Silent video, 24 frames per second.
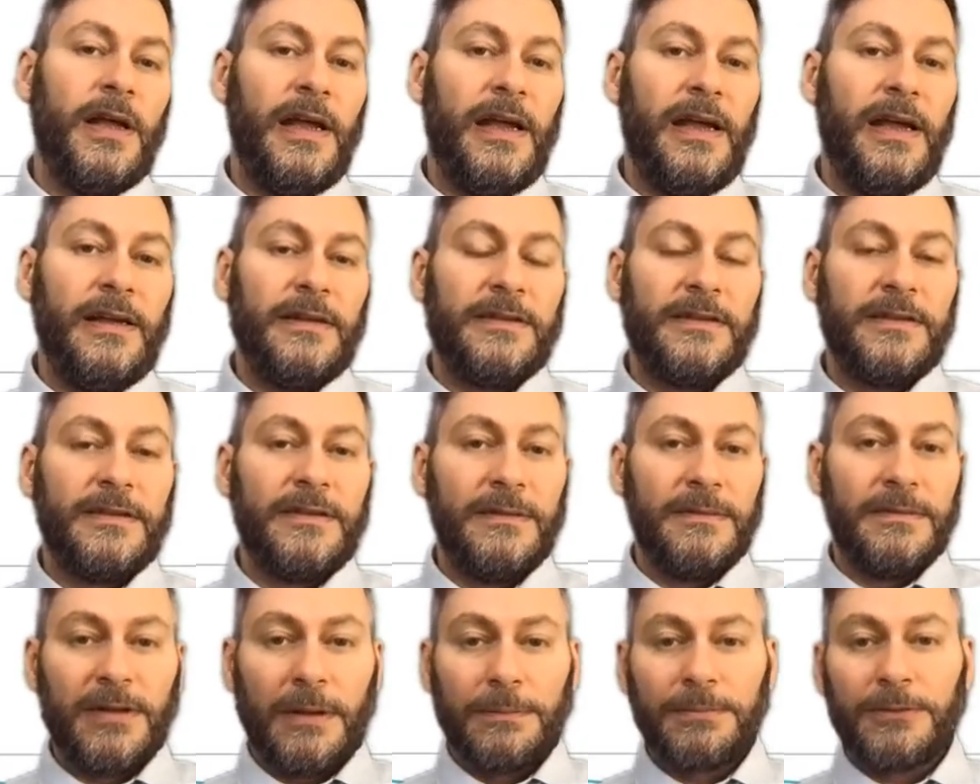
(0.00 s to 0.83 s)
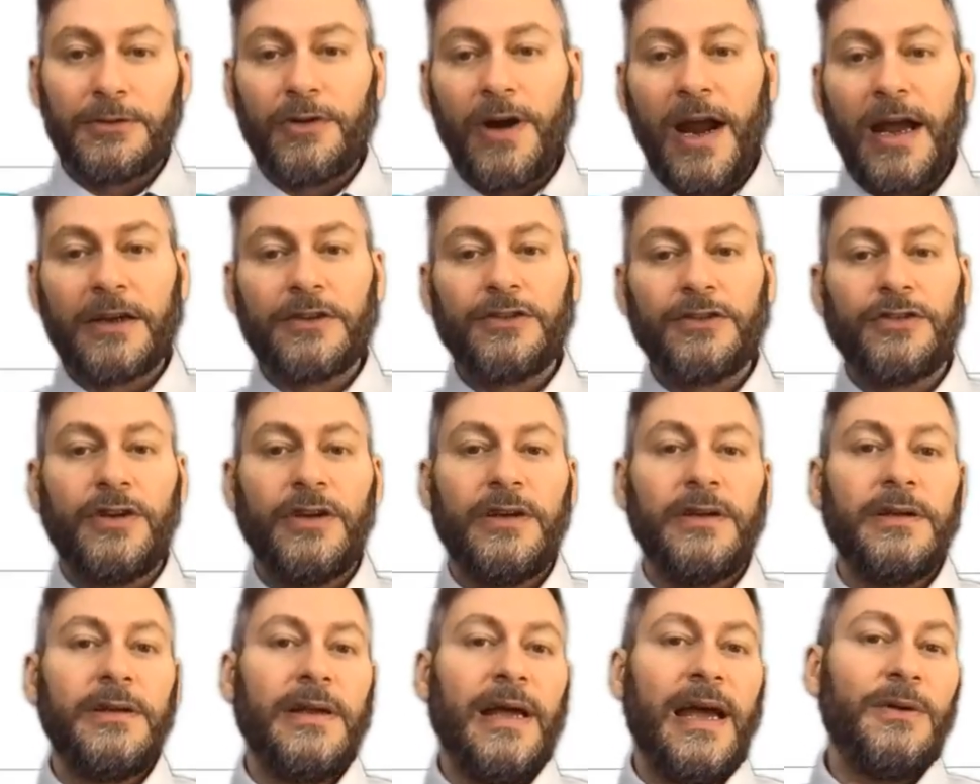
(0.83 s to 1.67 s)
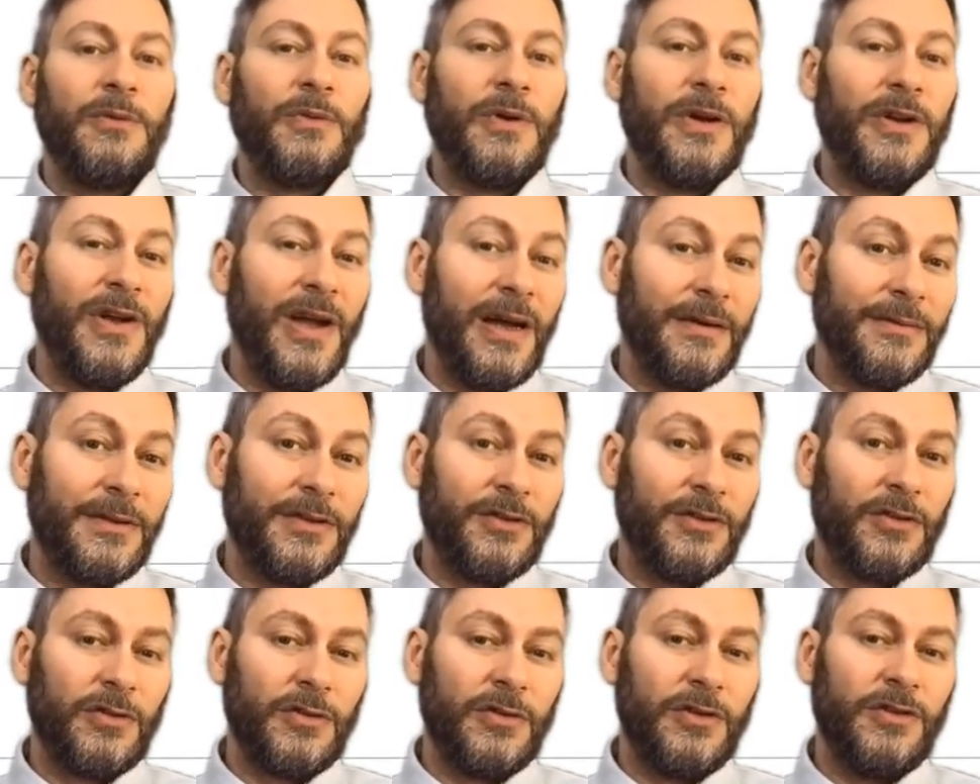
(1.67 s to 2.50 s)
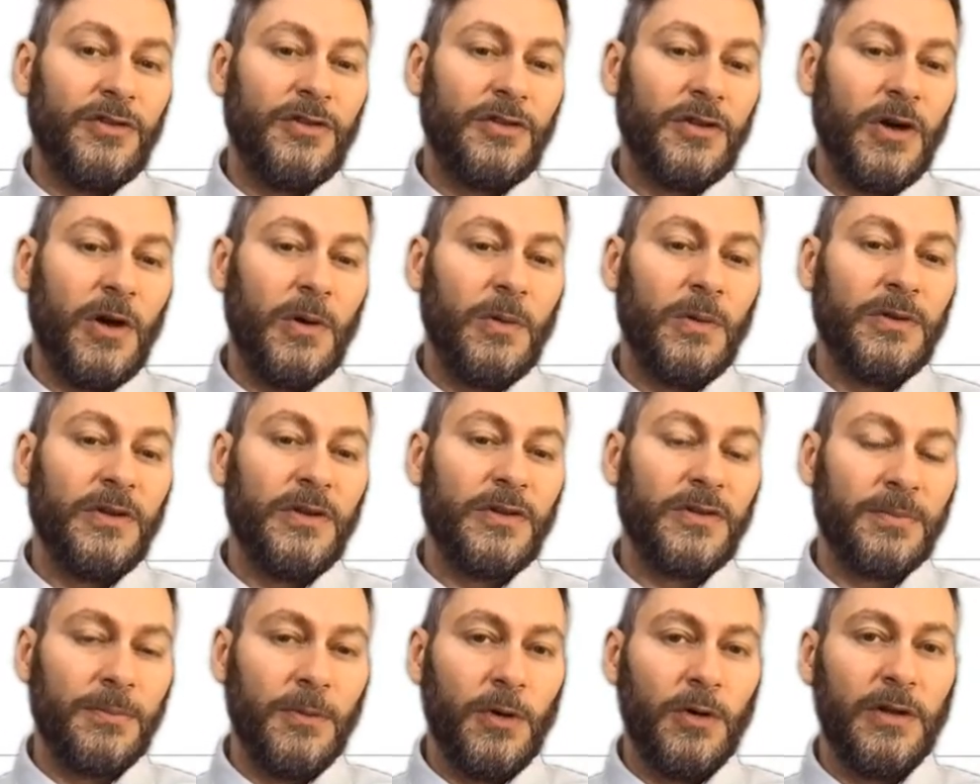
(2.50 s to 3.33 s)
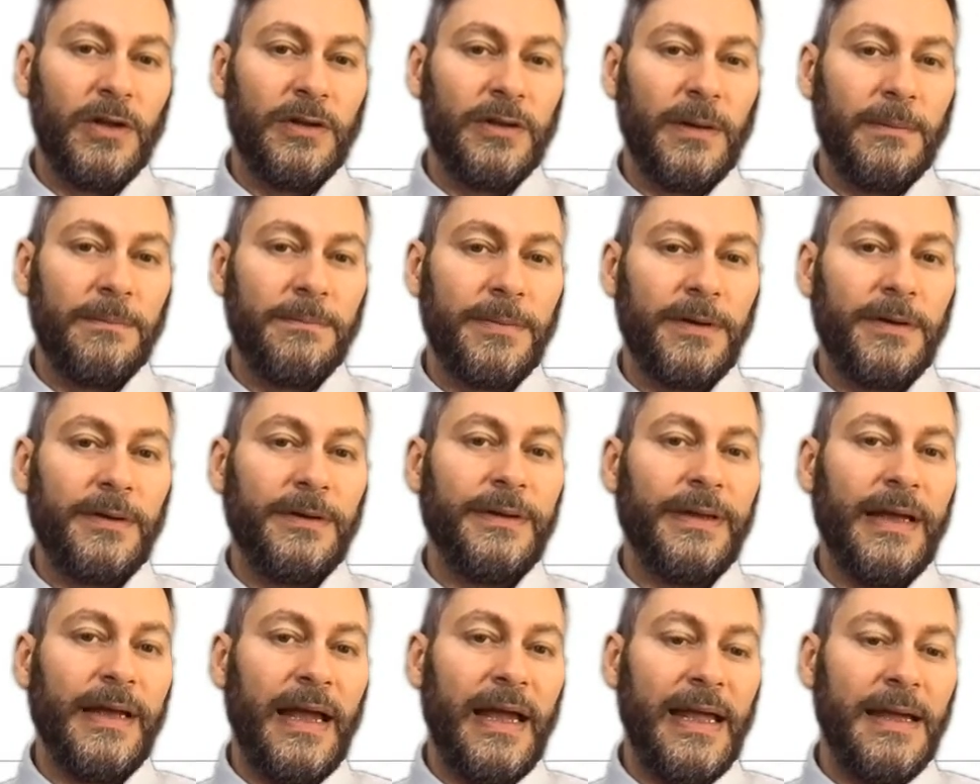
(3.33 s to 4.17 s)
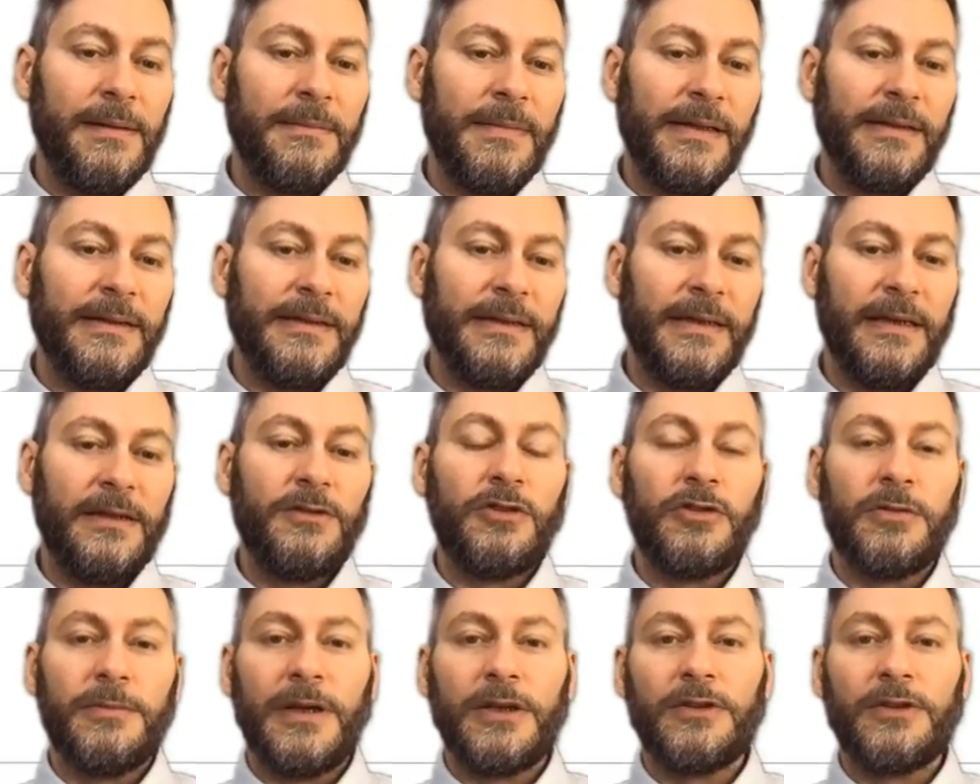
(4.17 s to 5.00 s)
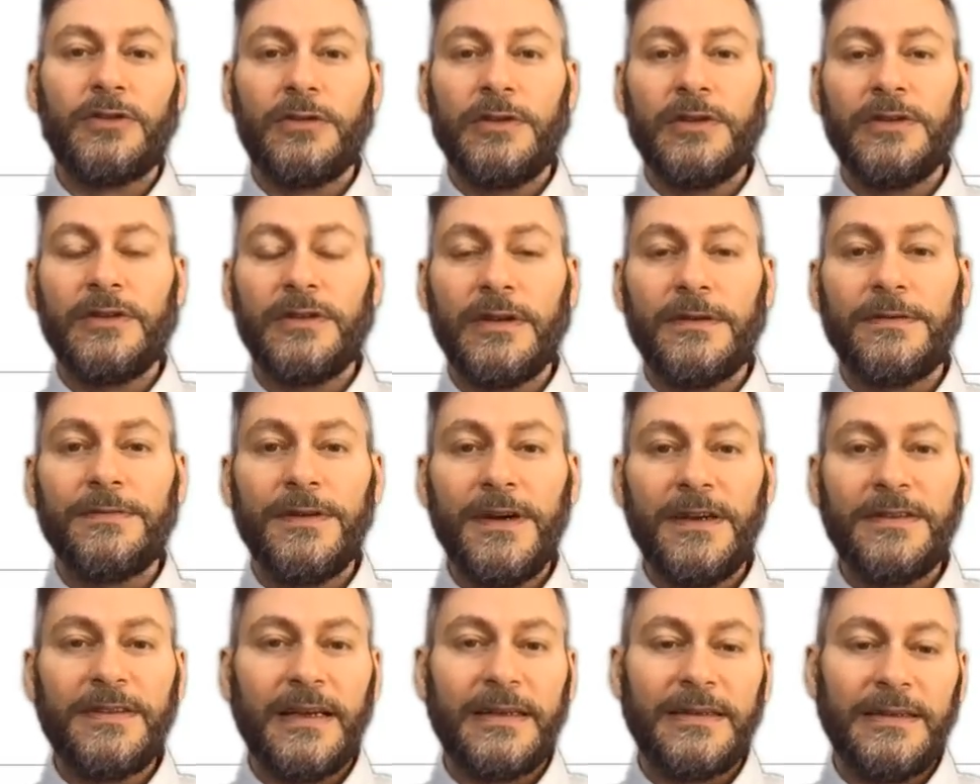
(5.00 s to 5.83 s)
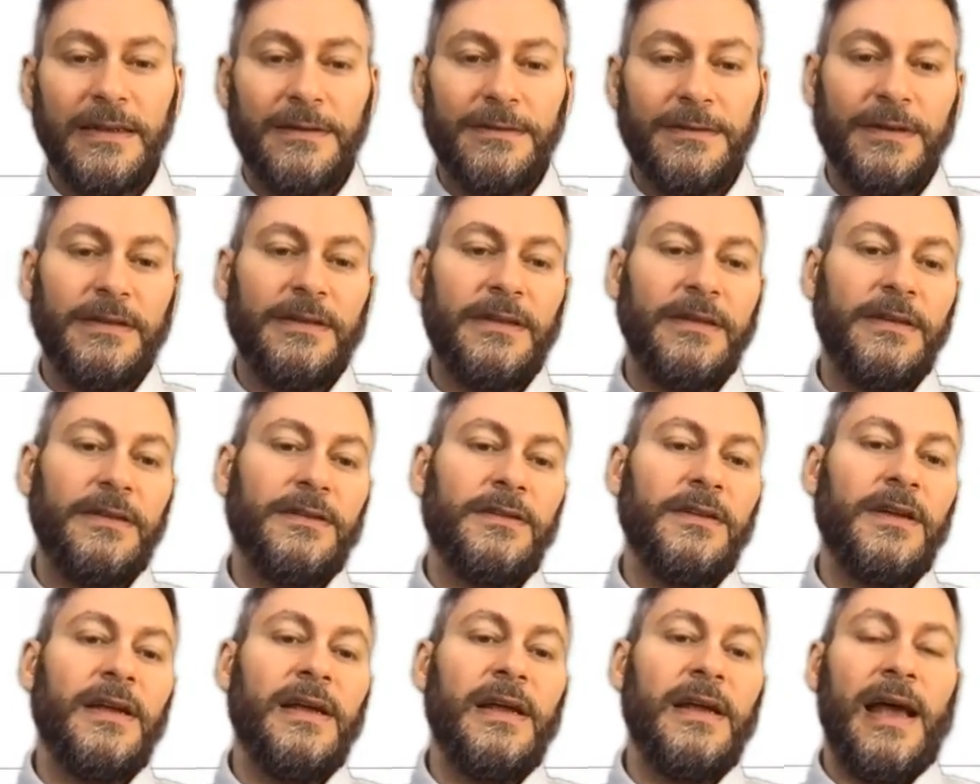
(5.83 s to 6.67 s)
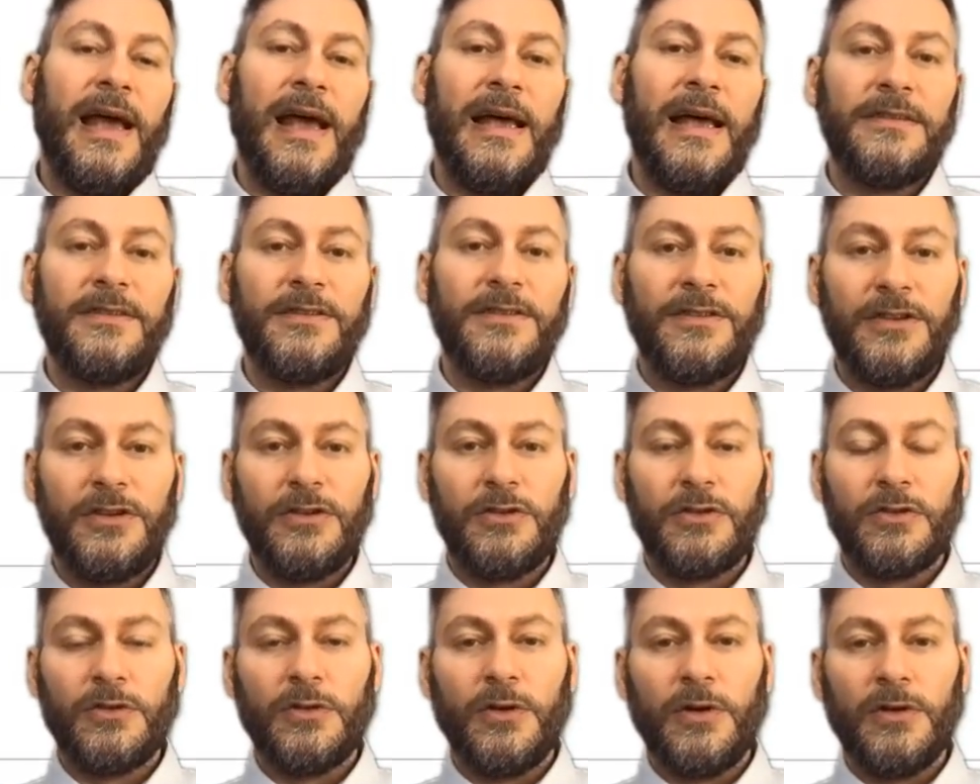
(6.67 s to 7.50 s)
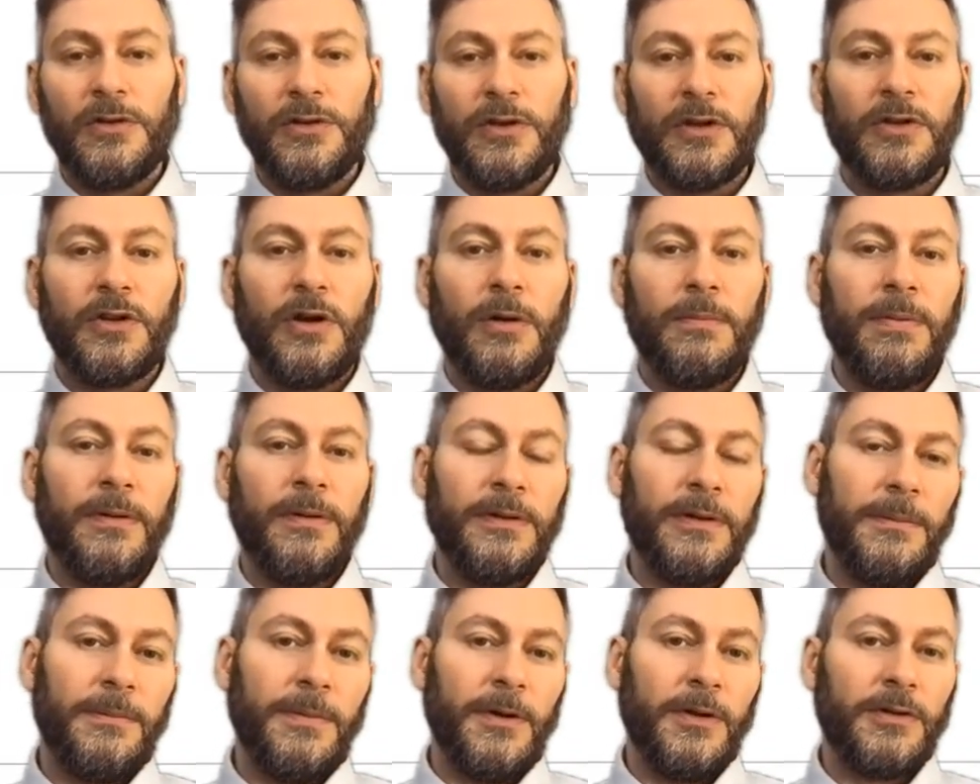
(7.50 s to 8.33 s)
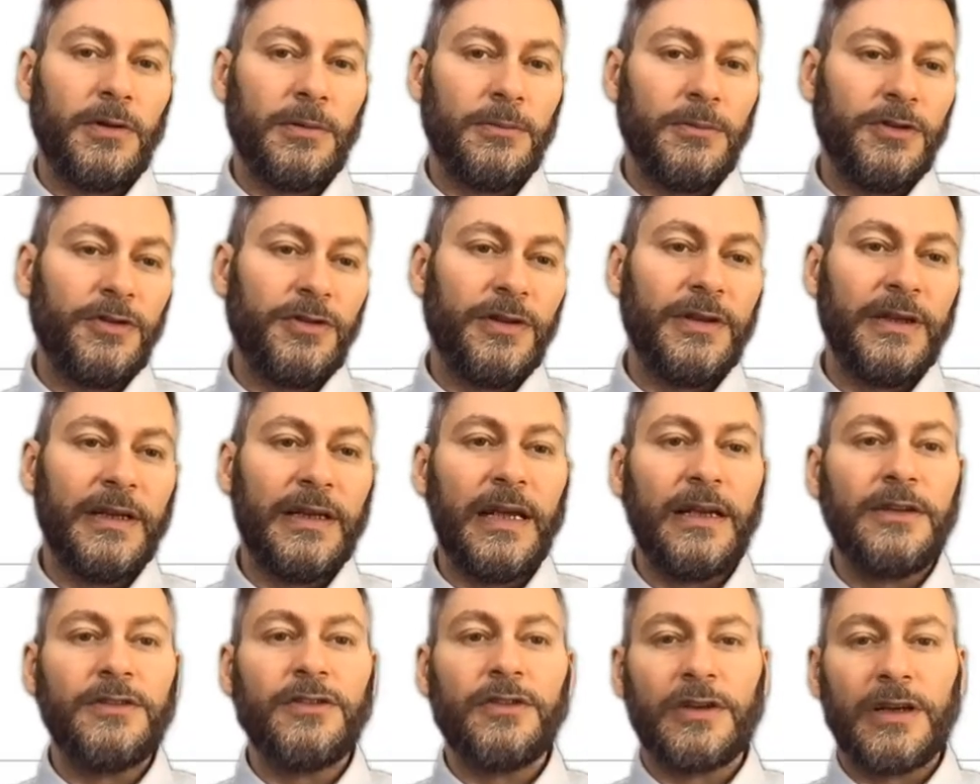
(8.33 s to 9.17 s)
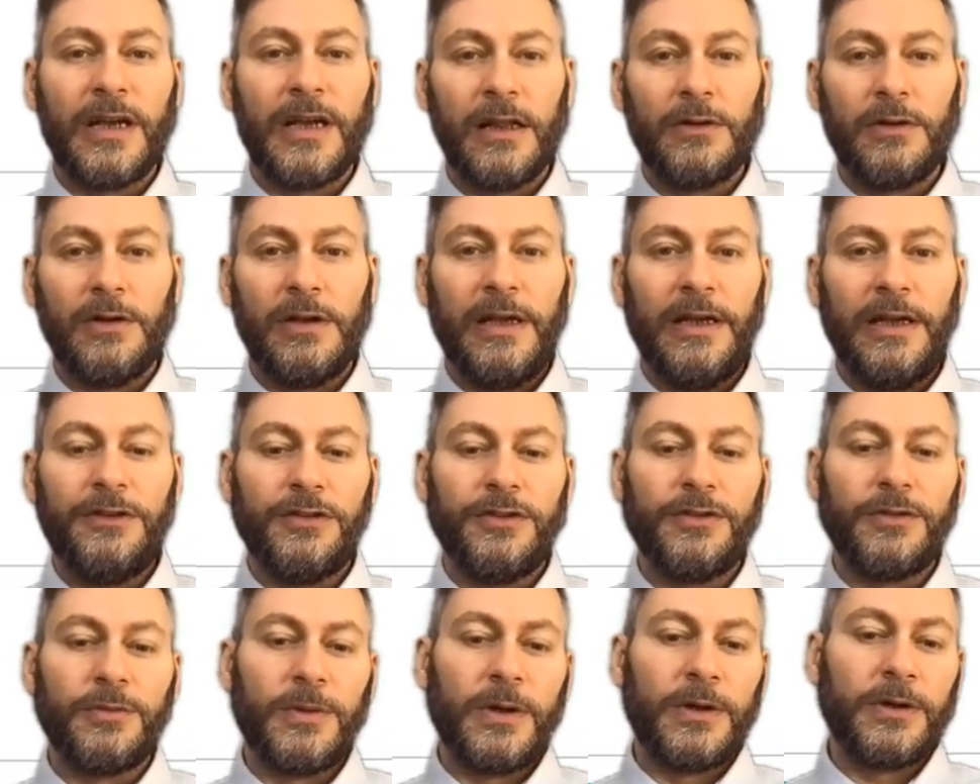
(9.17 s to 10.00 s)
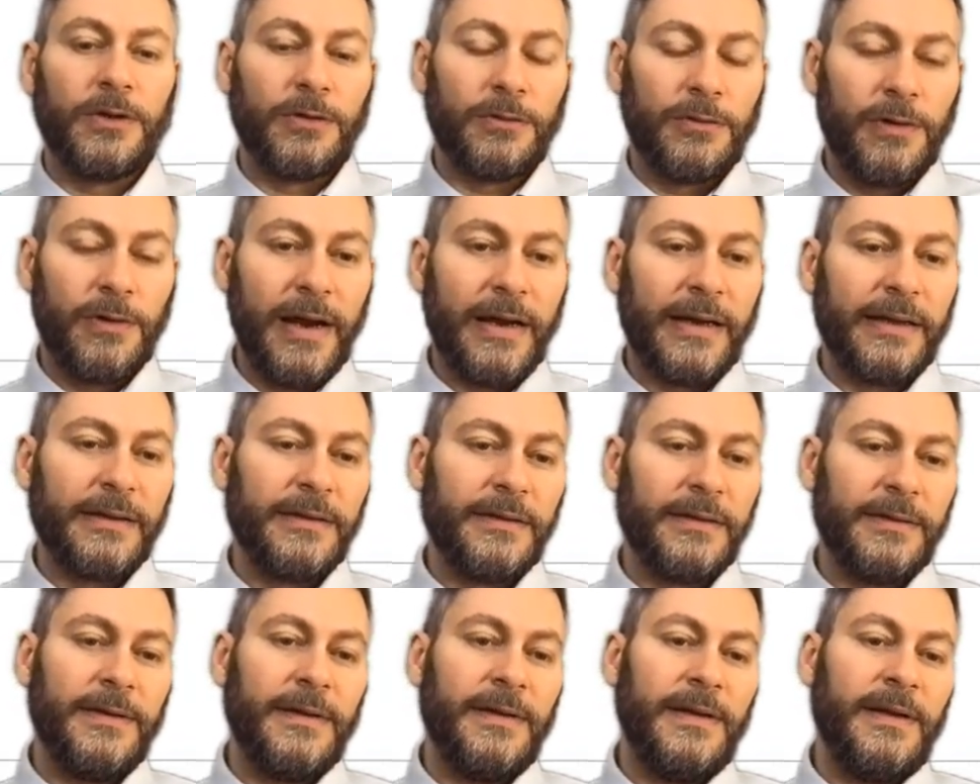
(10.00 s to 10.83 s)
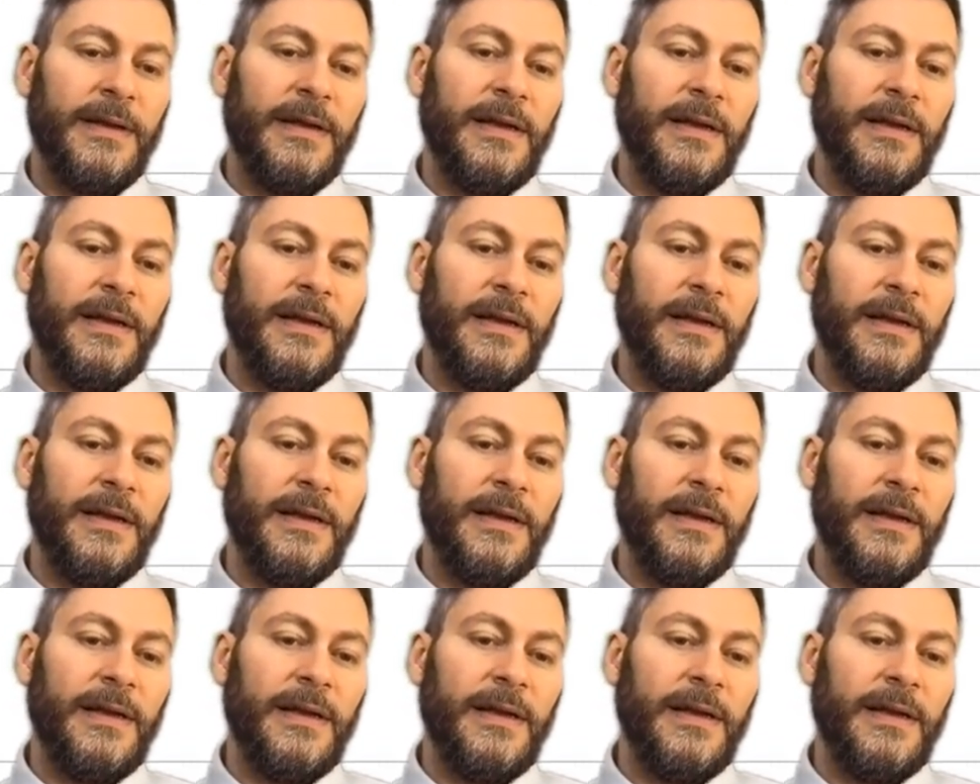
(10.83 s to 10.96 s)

It's subtraction, and where you have a choice, you go with the smaller number. The aim at the end to make sure is the first activity has 0 on the top and the bottom, which indicates your calculations were correct.